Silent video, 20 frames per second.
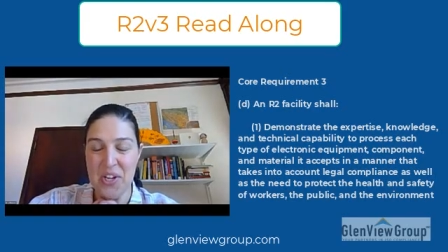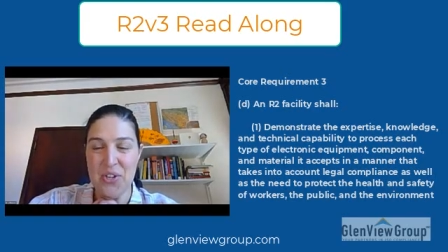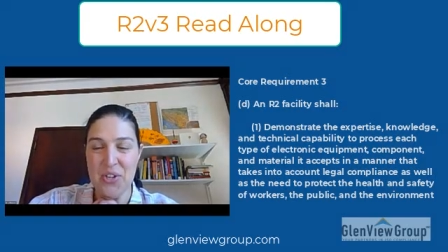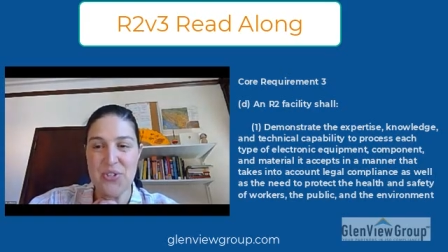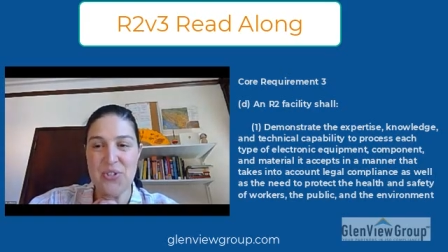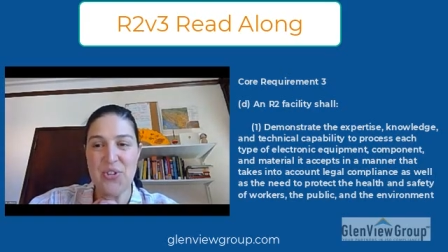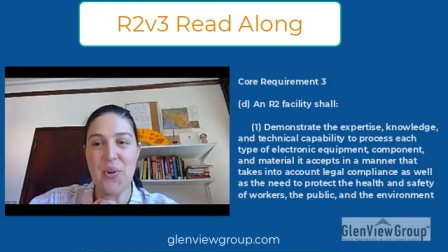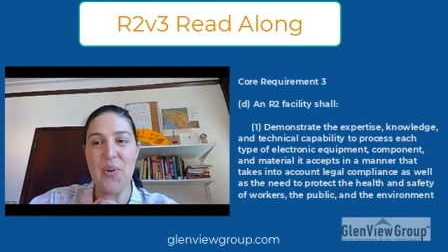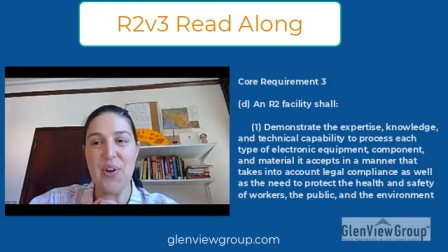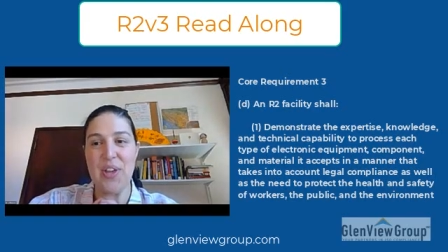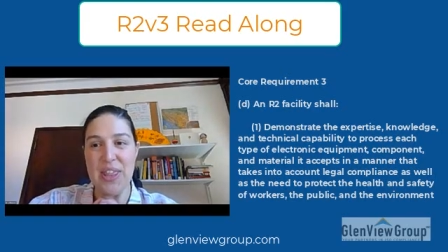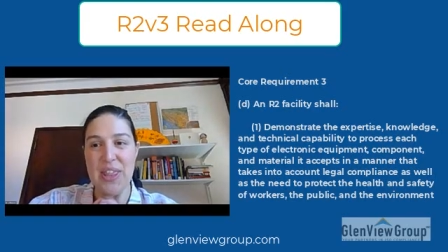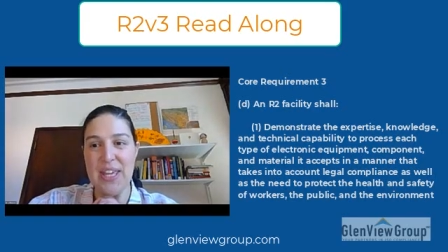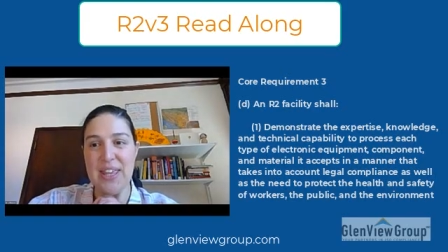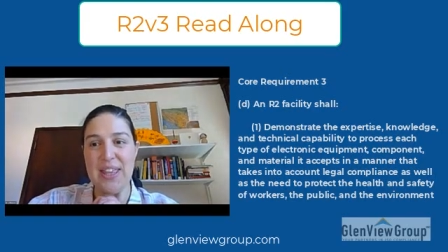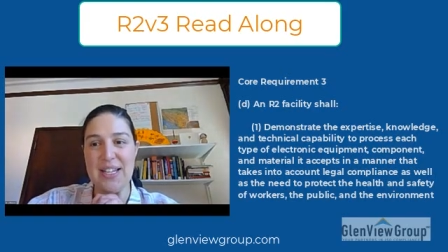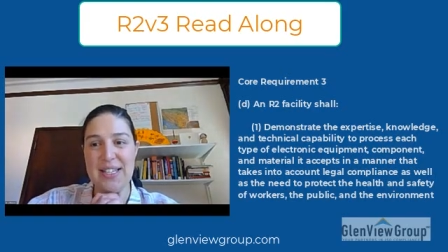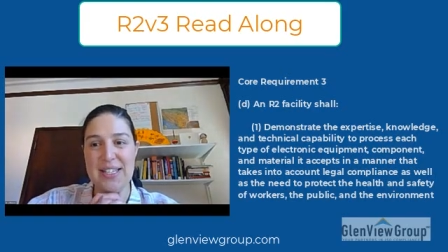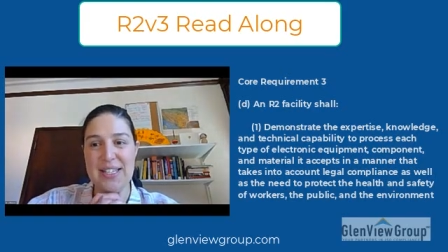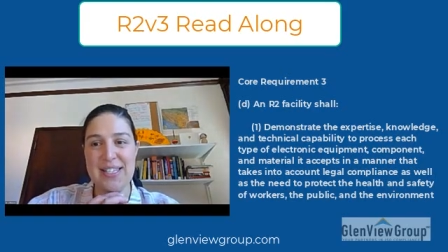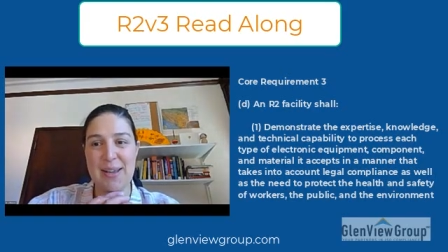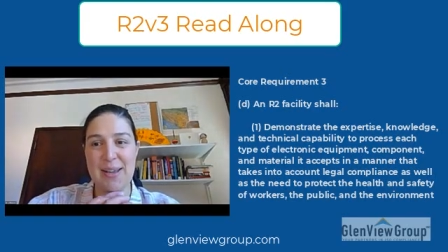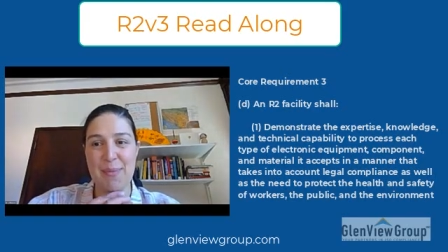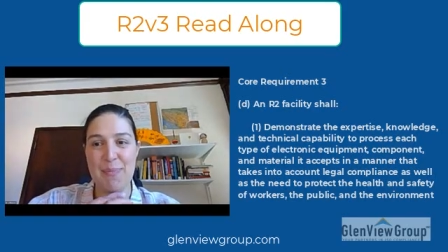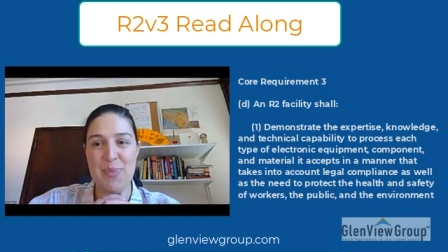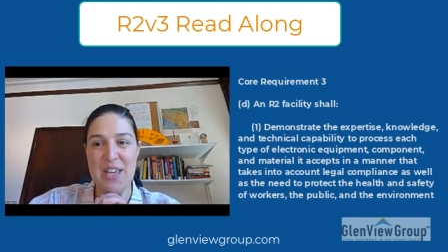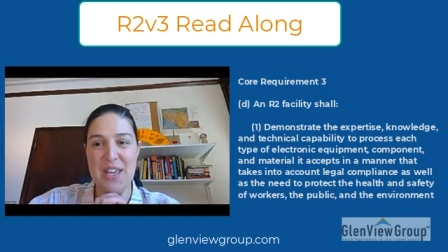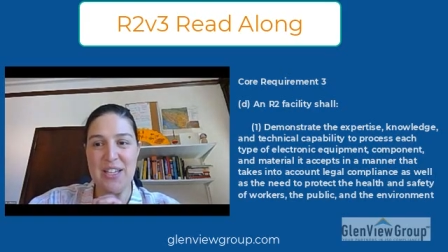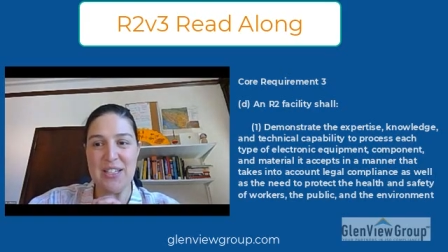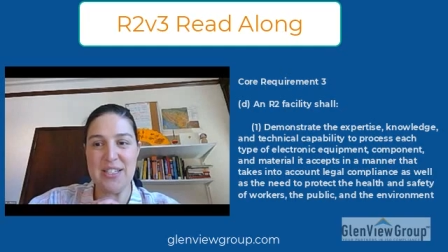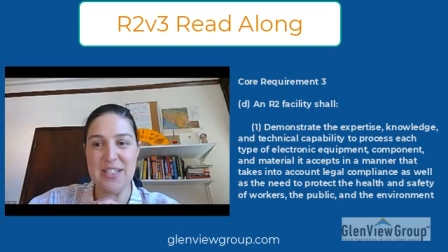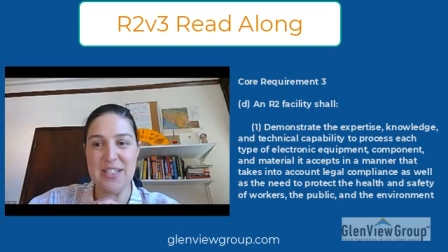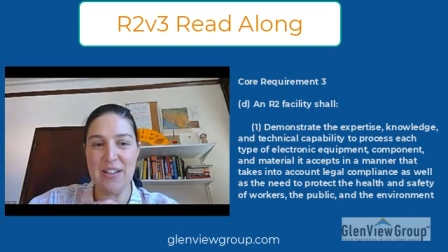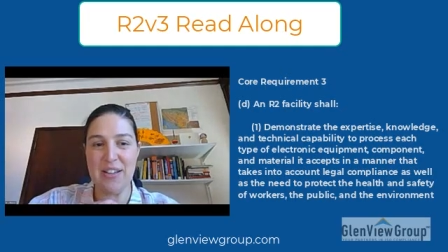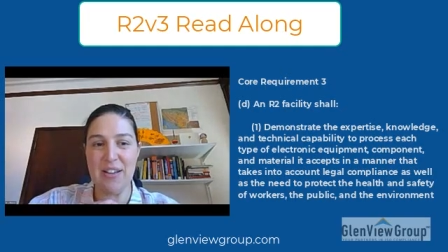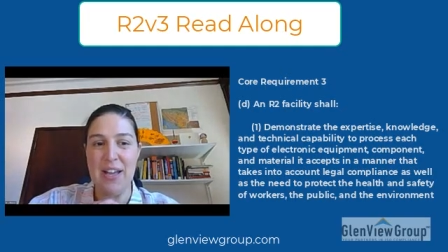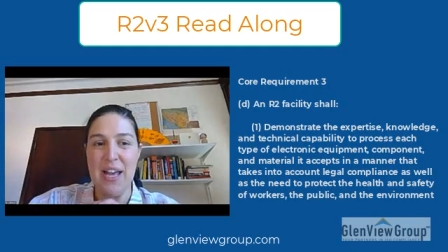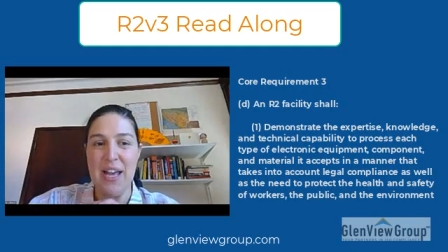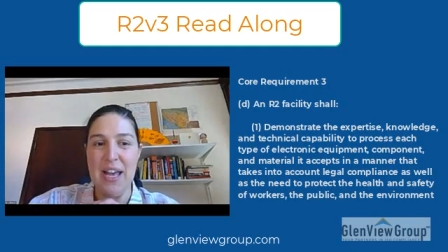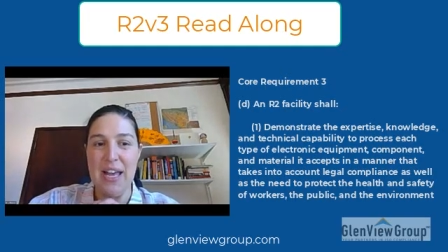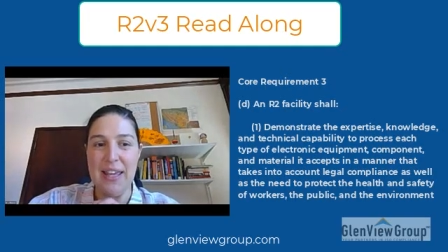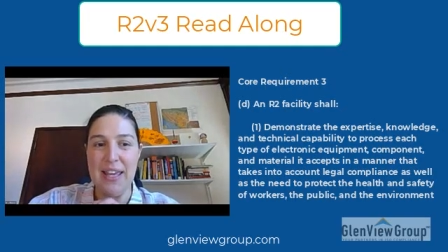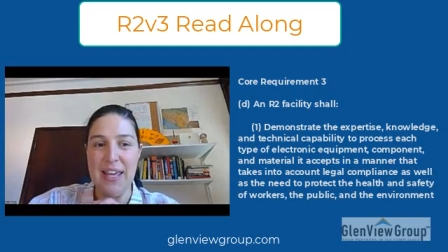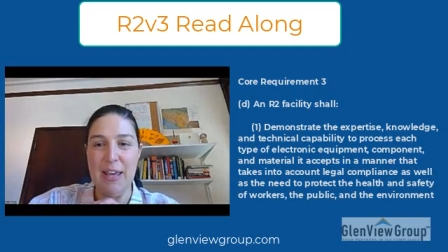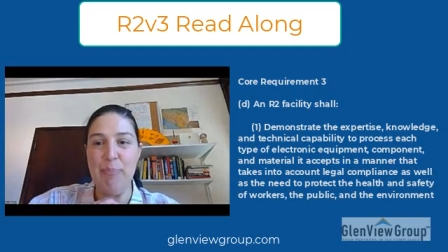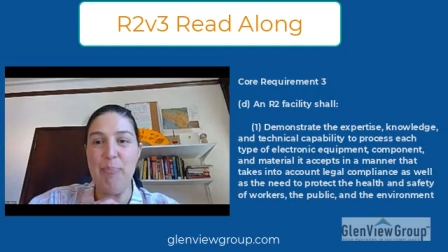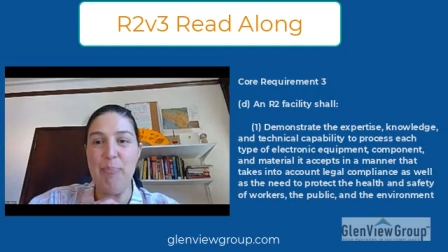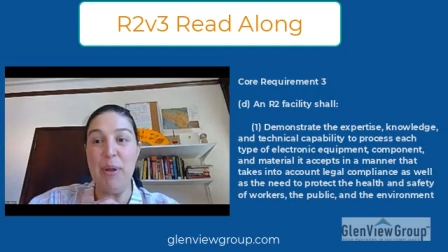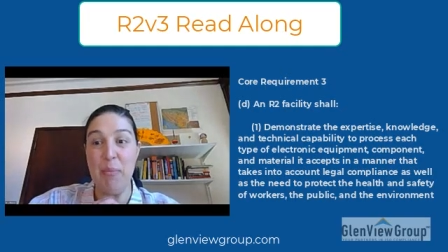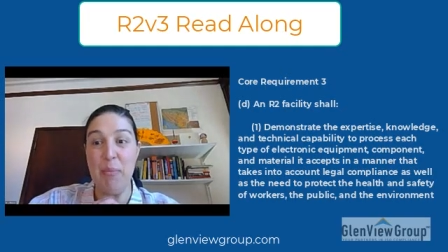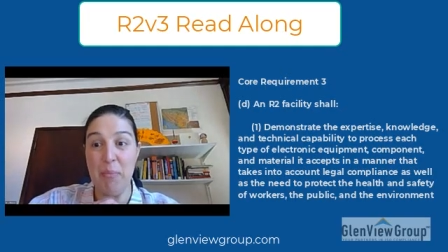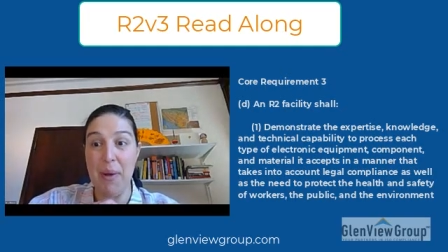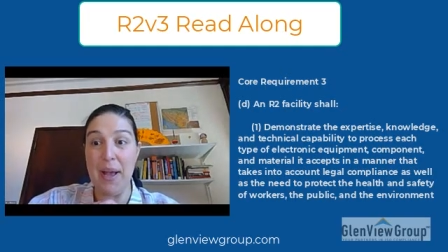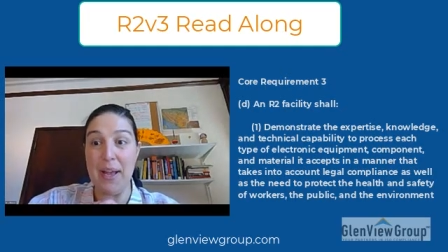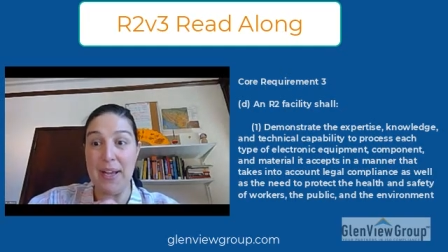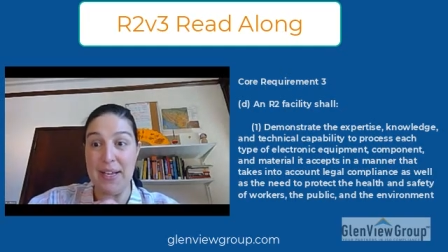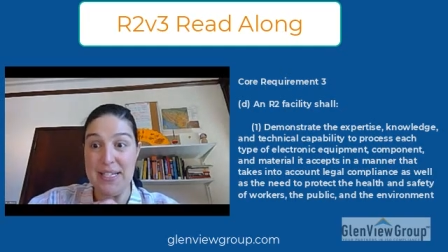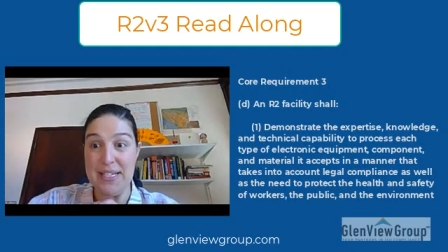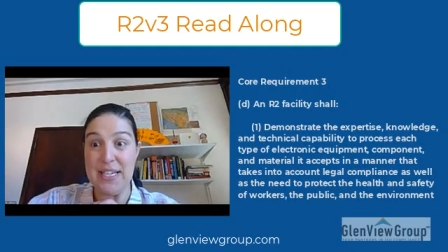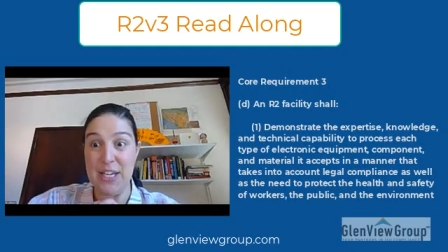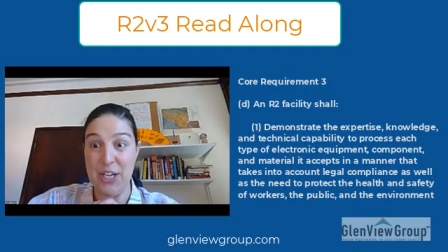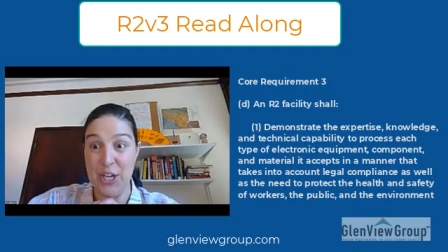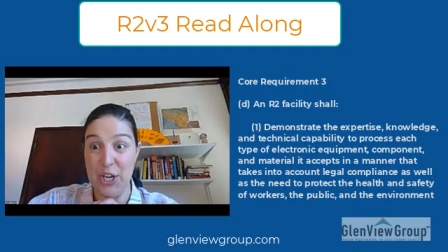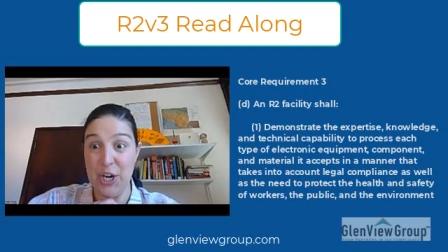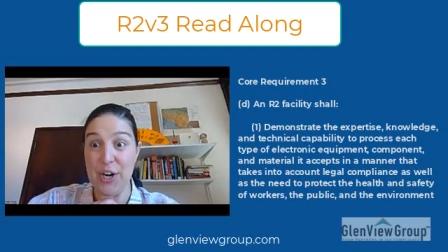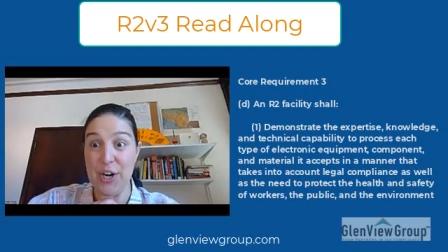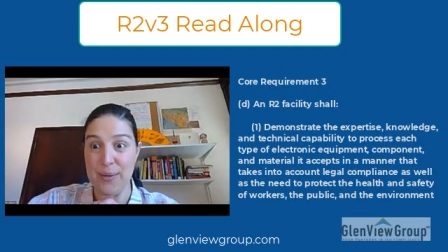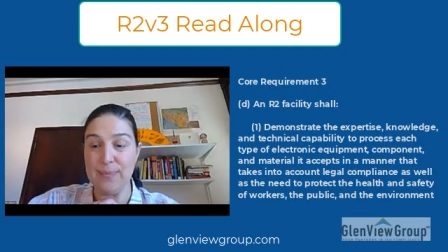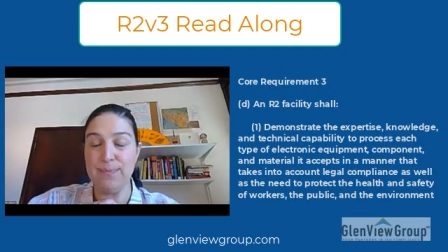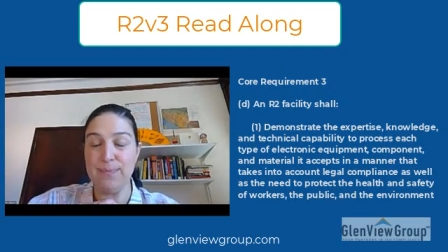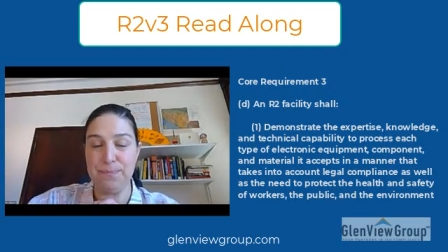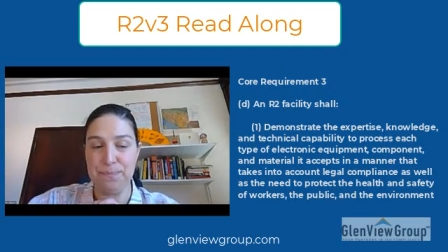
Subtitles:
So I think that's something to keep in mind here.